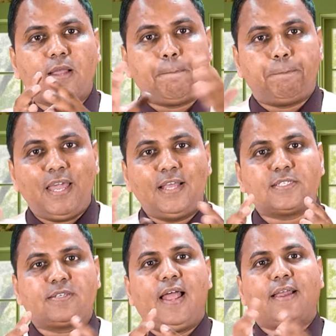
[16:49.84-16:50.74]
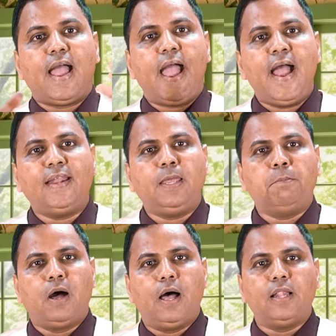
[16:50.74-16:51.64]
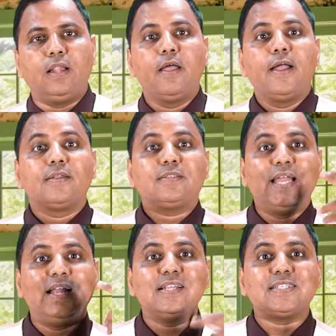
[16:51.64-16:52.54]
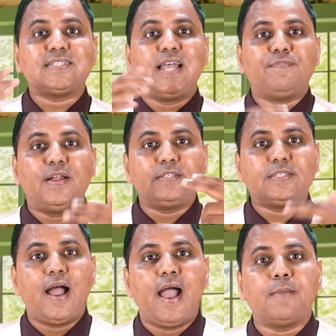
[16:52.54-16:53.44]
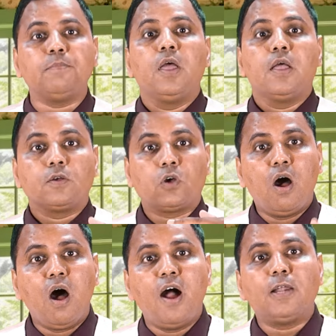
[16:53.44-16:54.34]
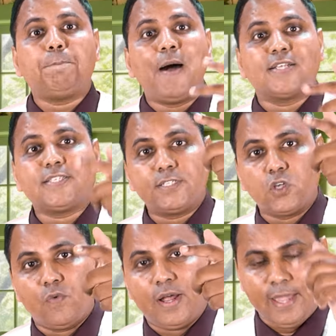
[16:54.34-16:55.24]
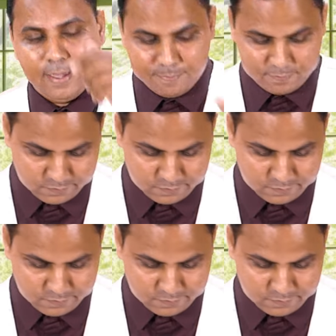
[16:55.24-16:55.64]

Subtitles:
a beast, like an animal. Till 7 times God passes over him.